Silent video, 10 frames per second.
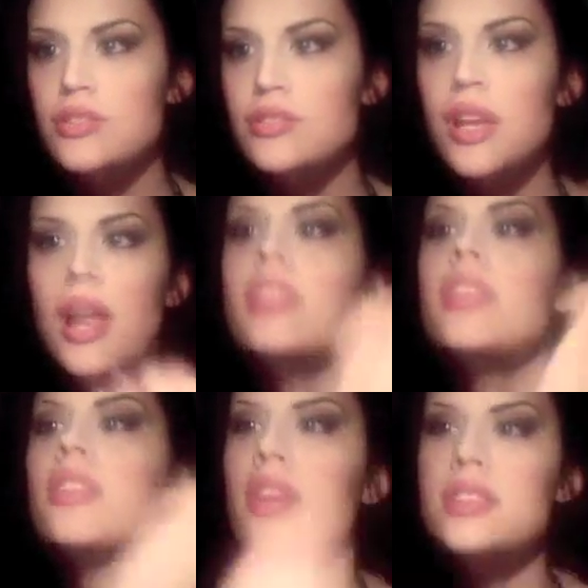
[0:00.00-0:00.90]
And I
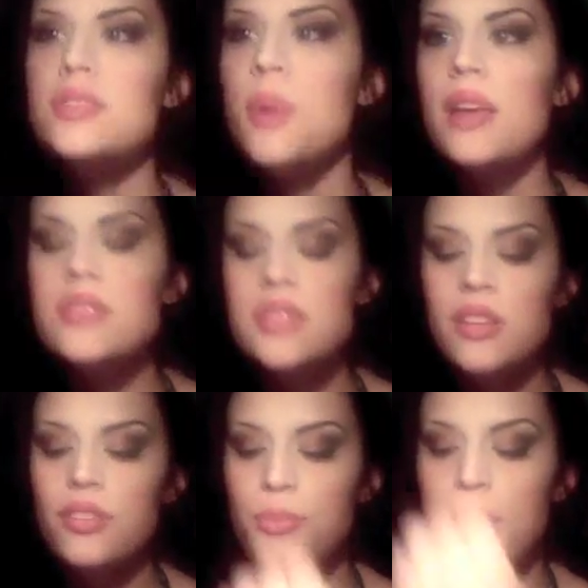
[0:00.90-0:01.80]
think that it's best
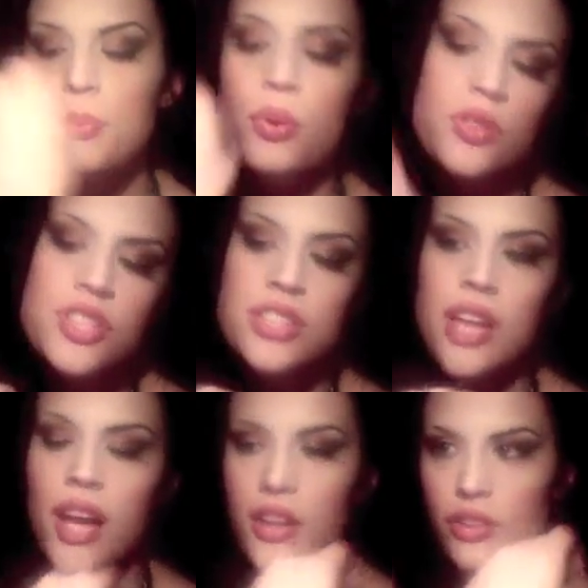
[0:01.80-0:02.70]
if people just
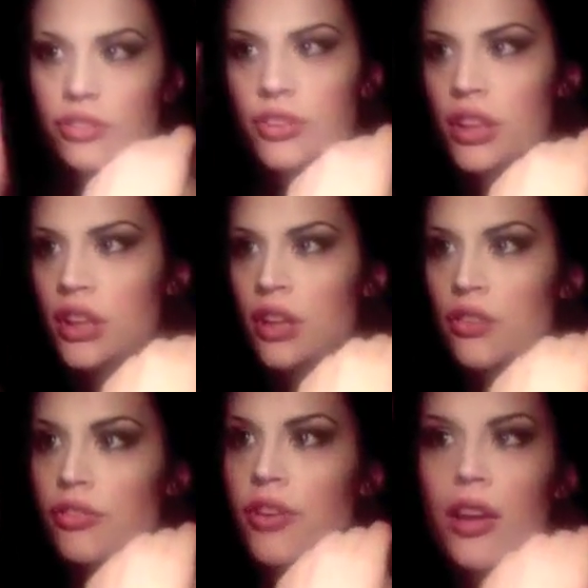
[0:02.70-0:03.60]
kind of
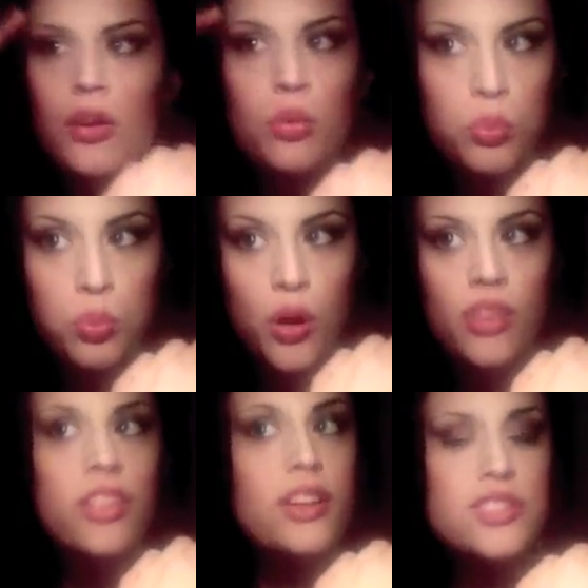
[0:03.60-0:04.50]
follow
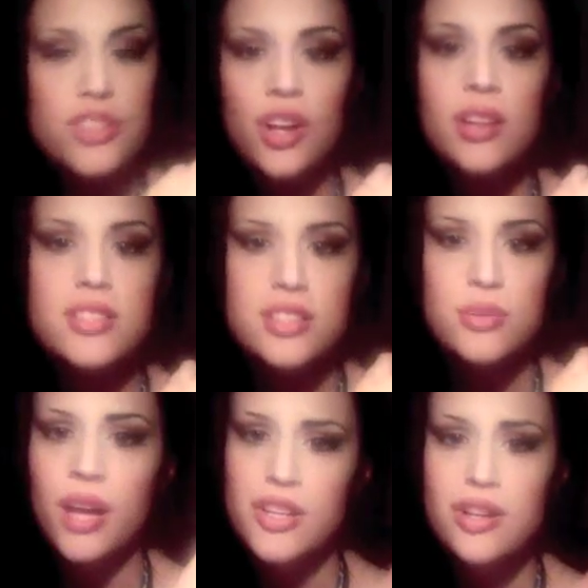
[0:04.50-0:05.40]
what their skull is
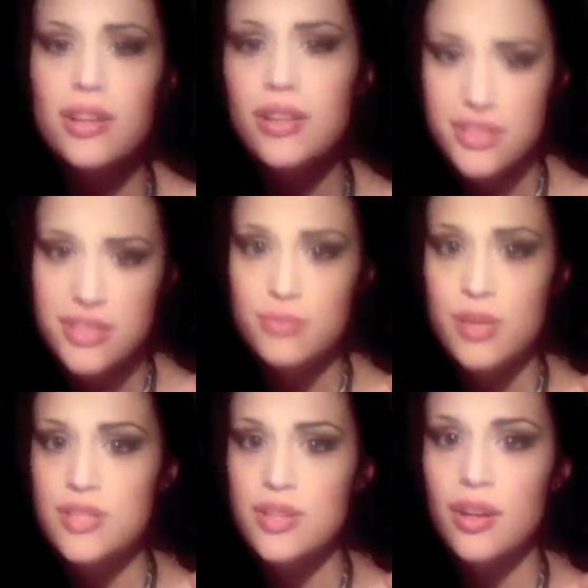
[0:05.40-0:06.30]
doing. I try to listen to my
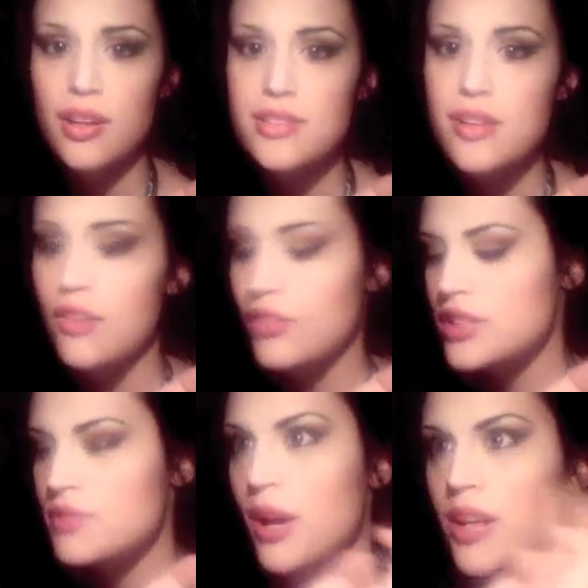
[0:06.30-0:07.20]
skull as often
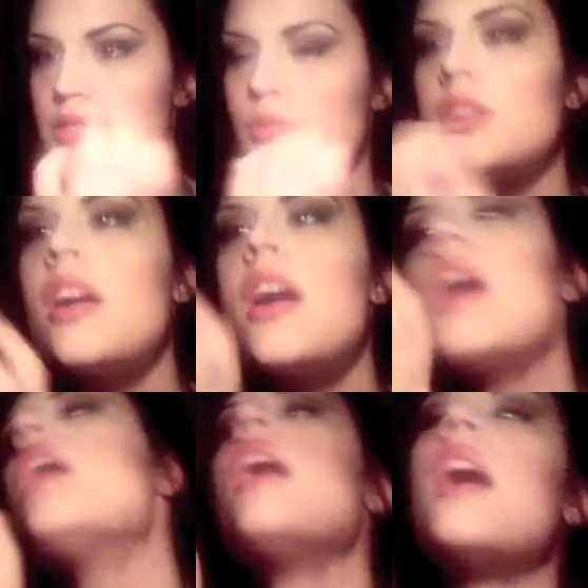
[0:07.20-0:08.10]
as possible.
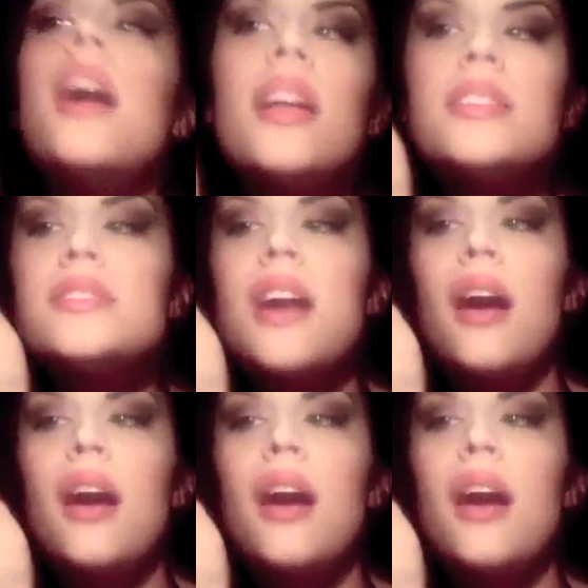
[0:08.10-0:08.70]
And